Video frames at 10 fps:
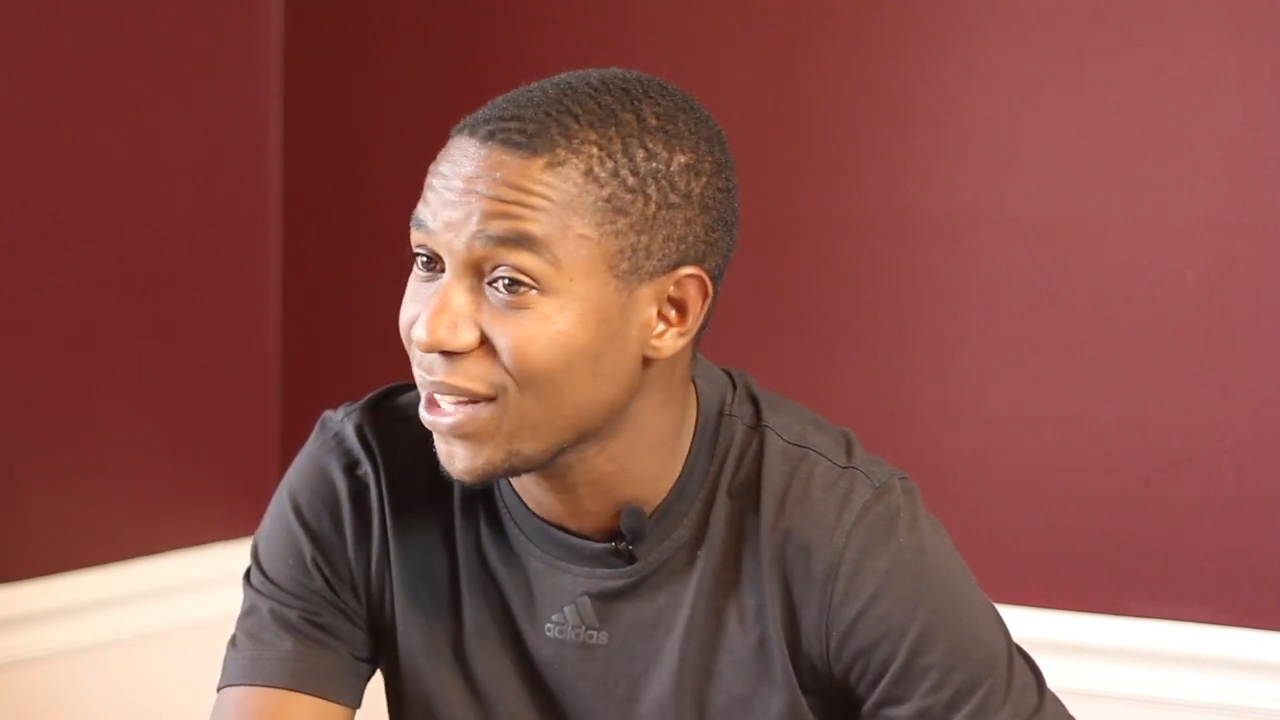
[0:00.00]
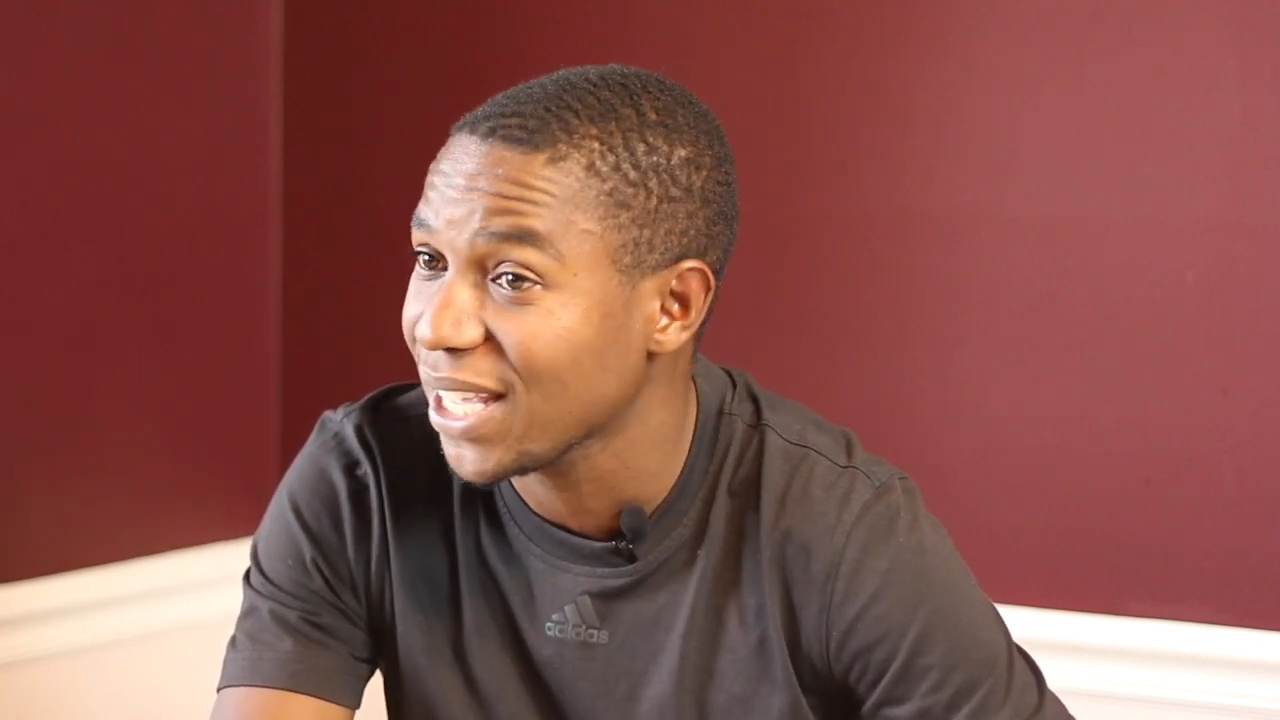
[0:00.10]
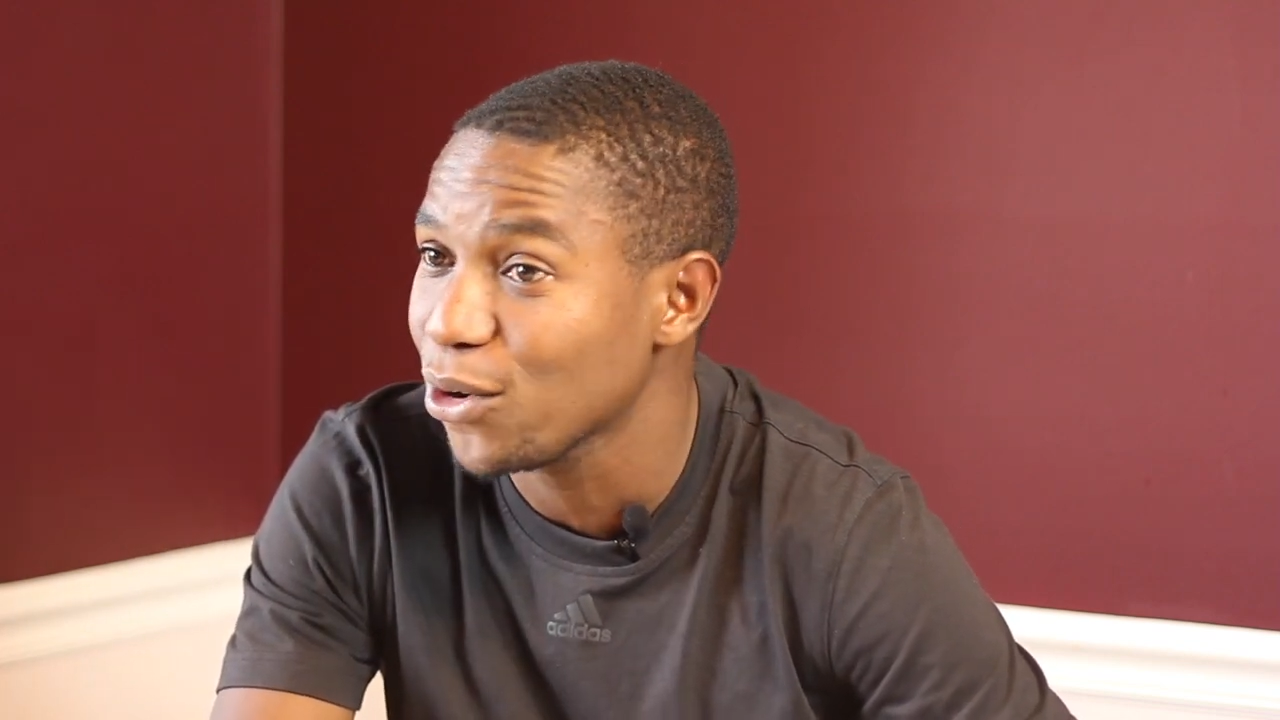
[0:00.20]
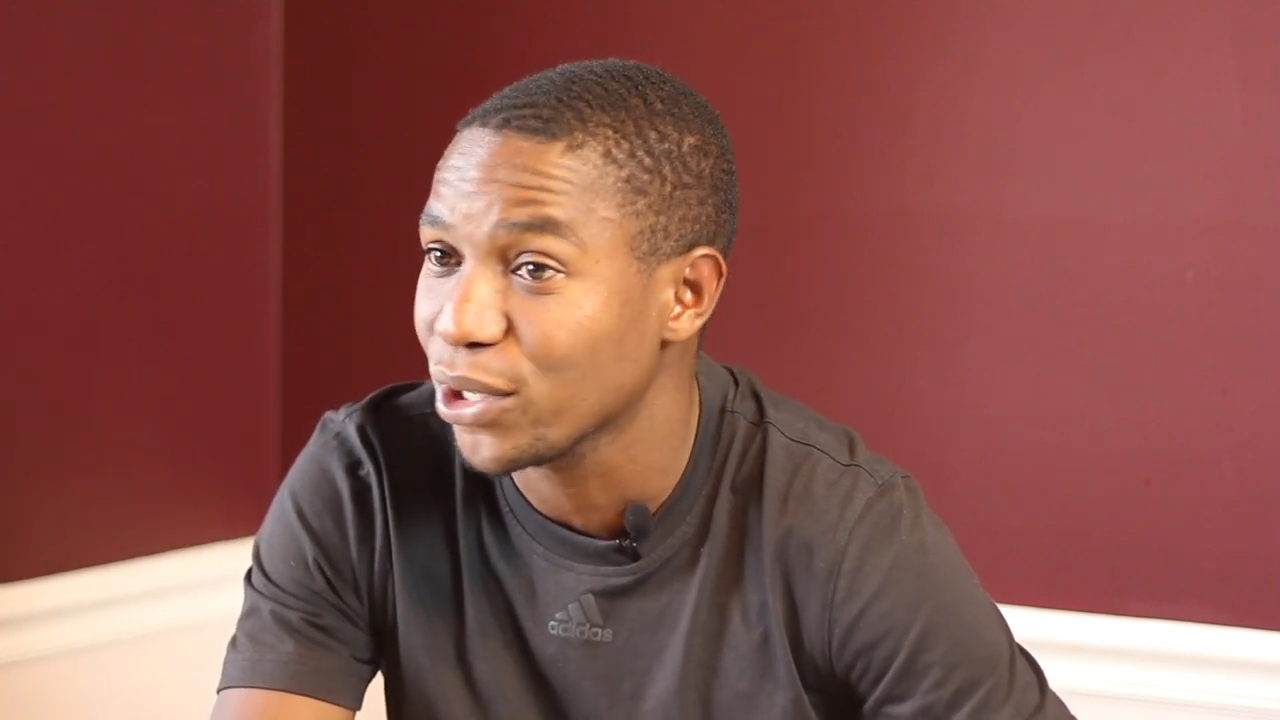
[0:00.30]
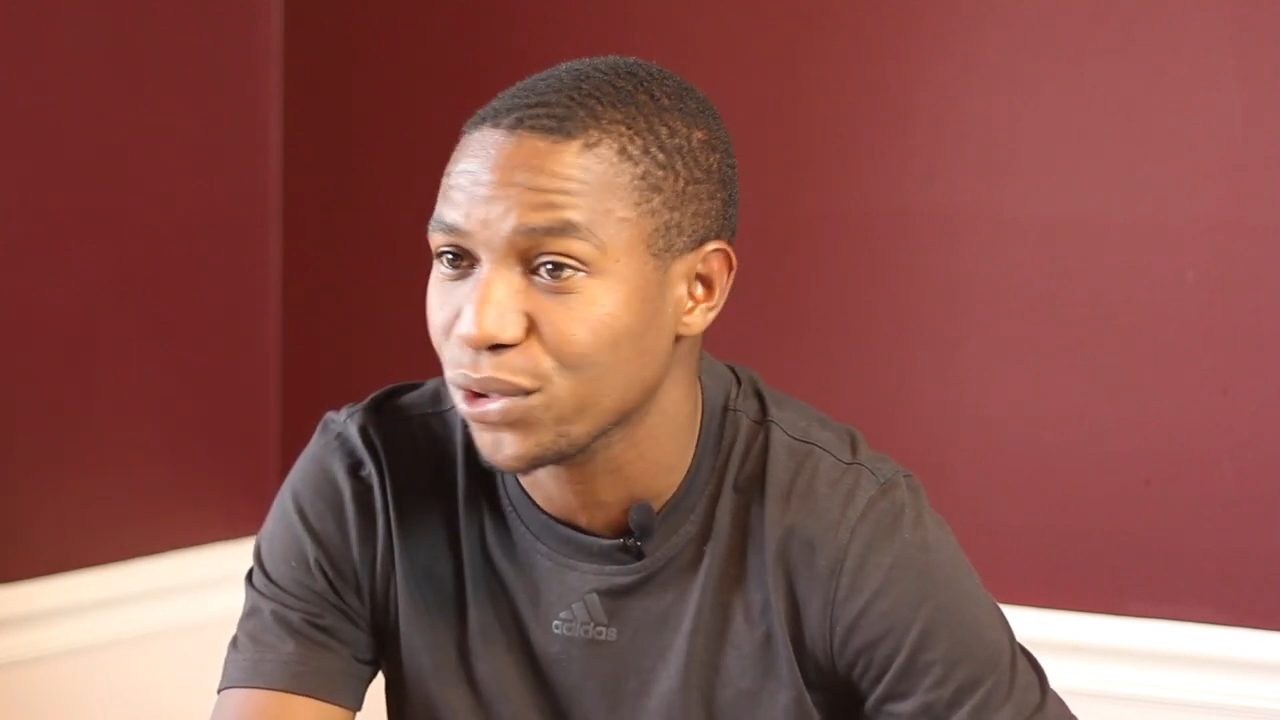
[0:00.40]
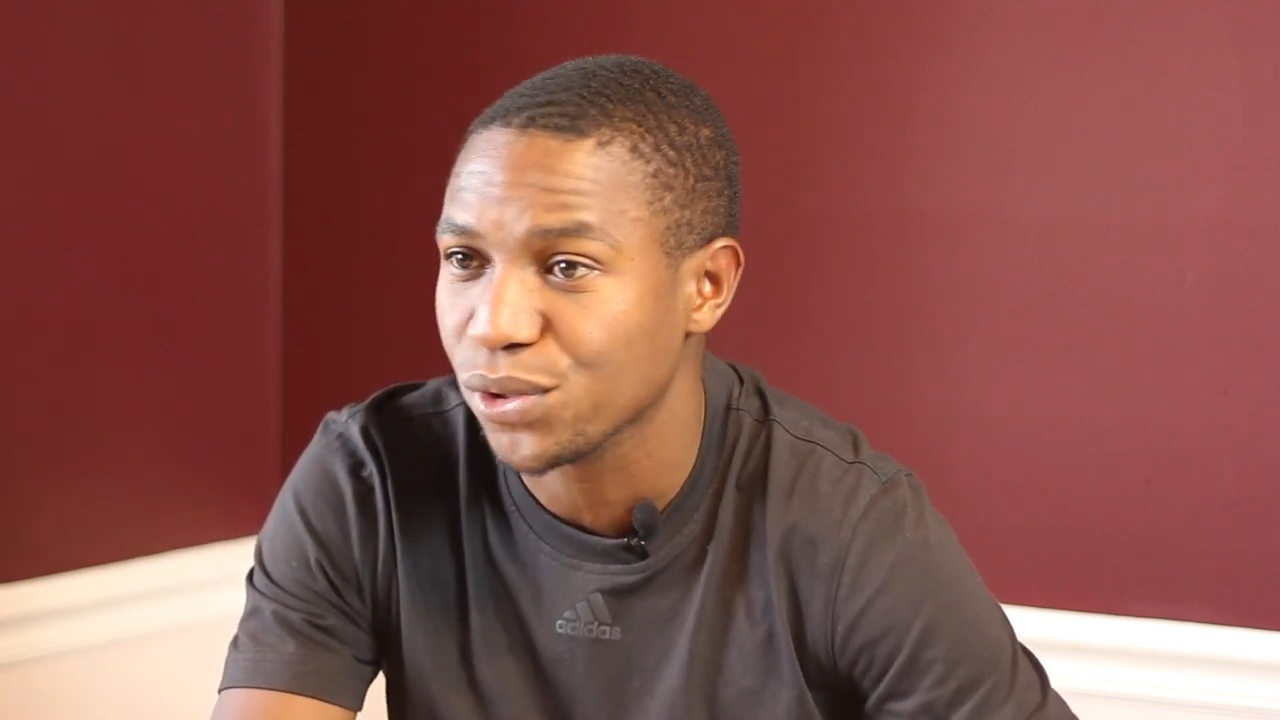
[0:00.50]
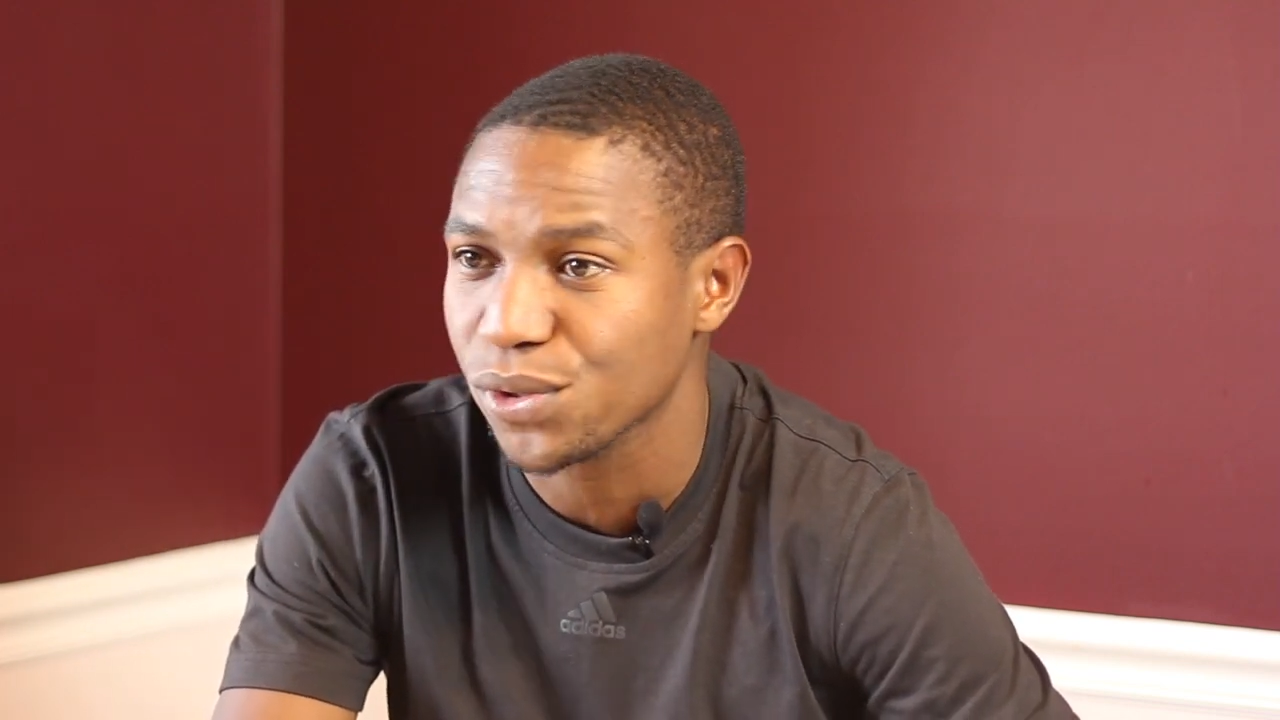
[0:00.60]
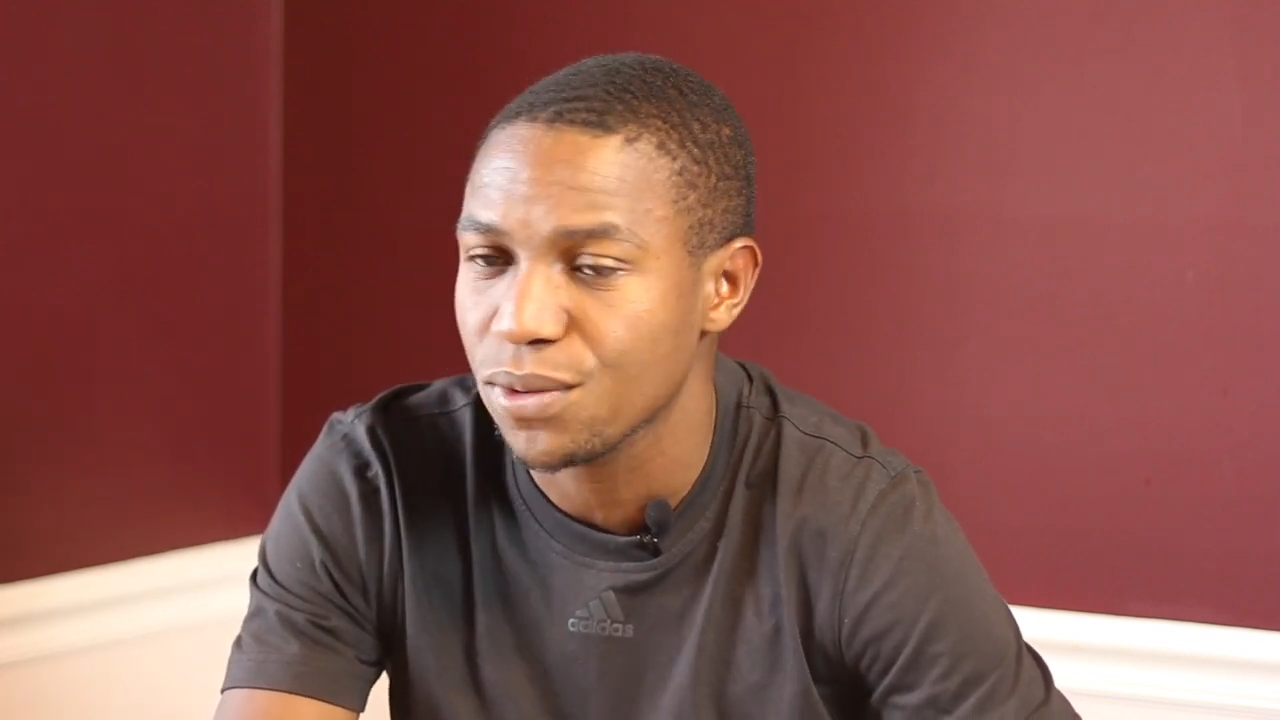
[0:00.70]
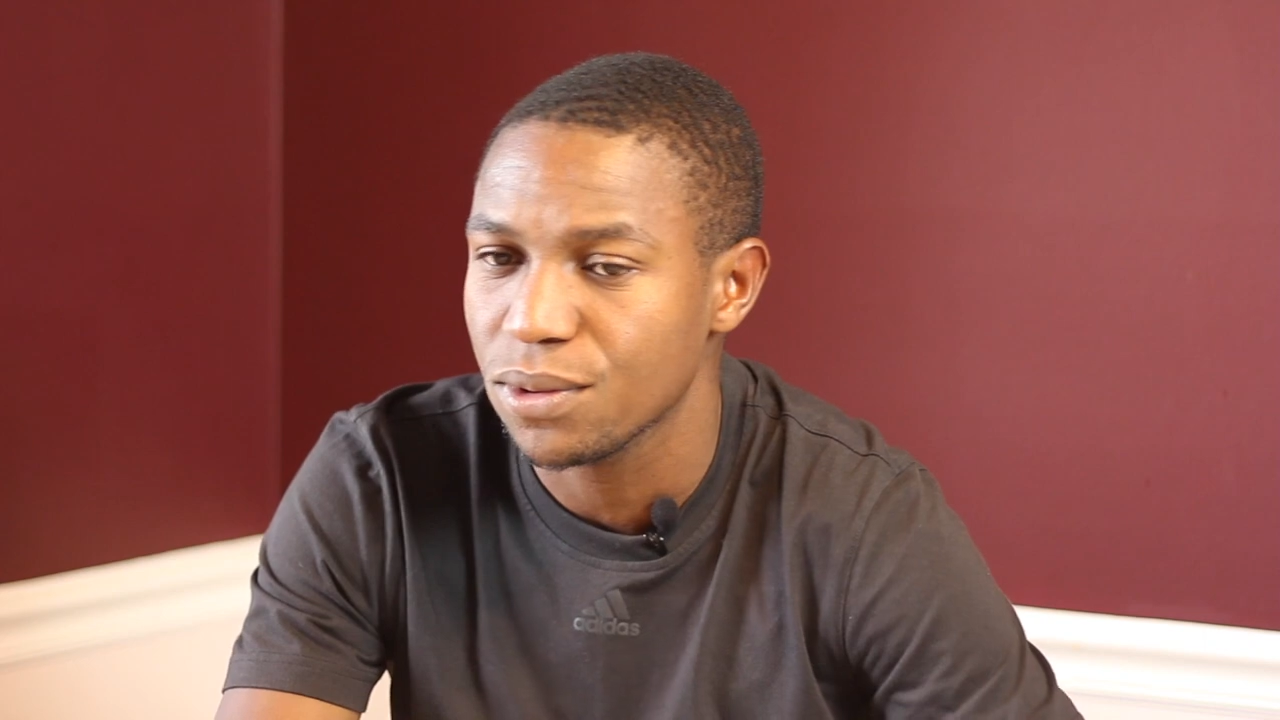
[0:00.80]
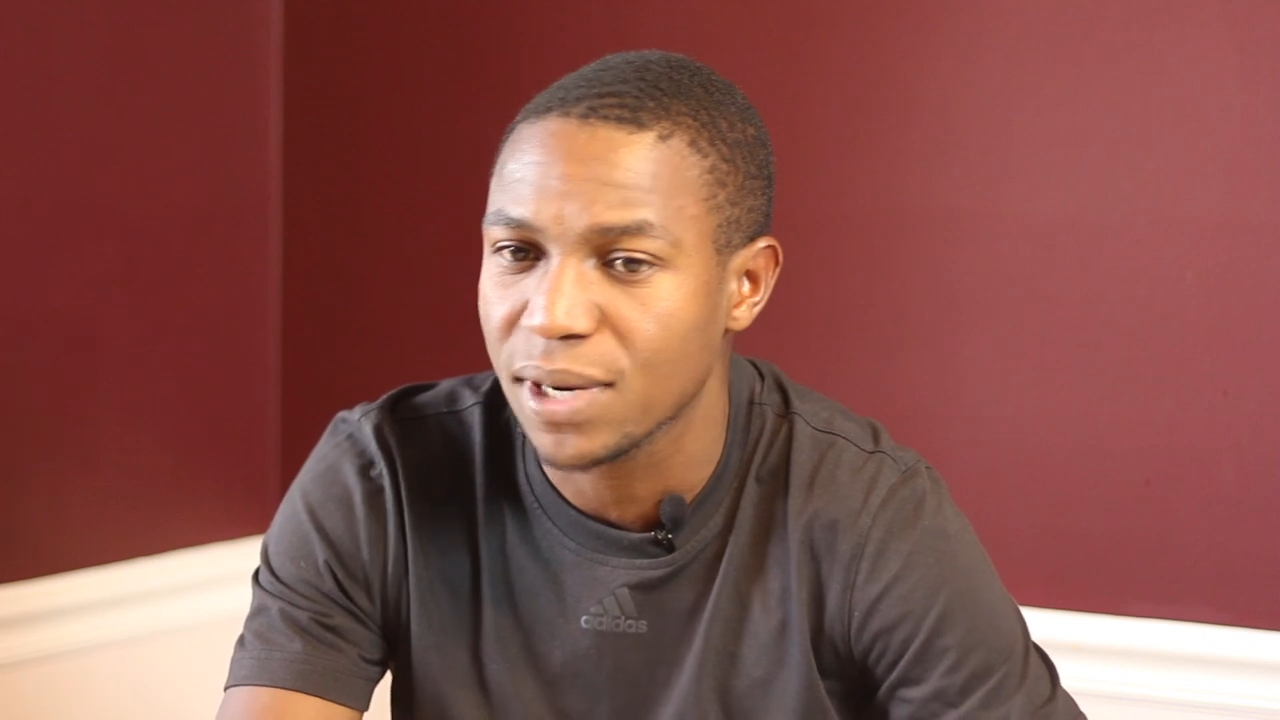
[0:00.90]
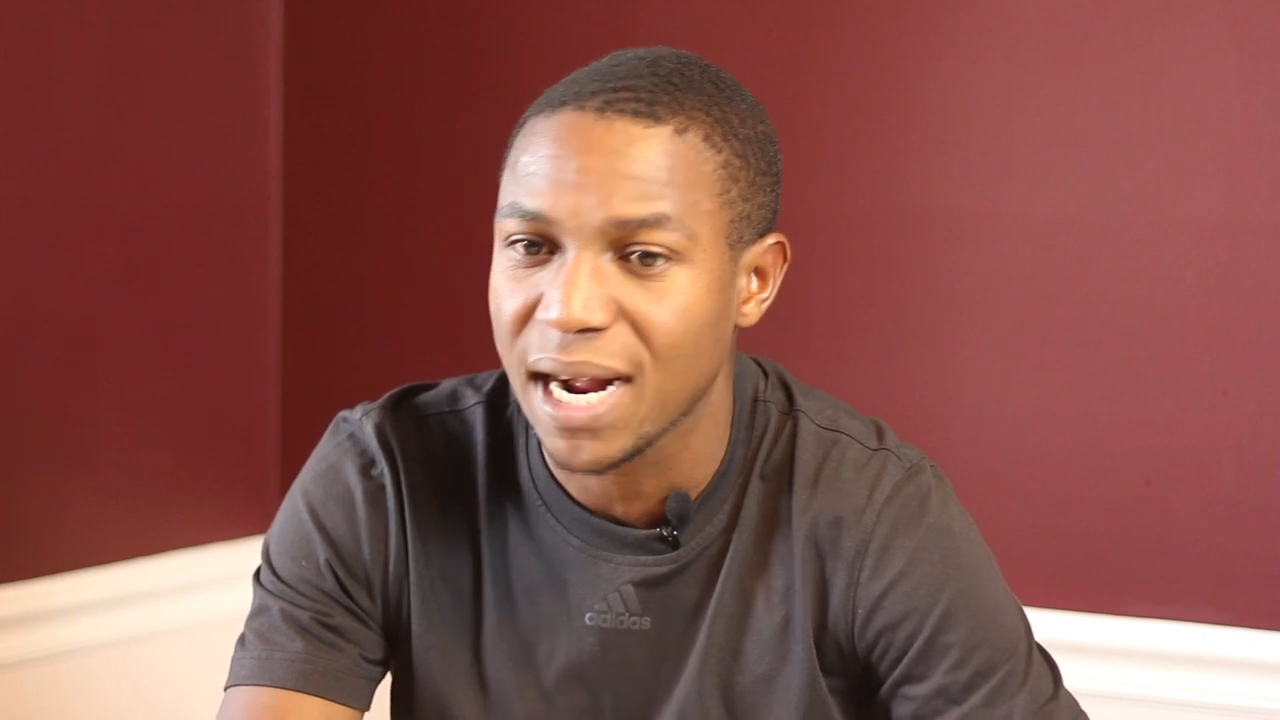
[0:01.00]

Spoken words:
they go to school.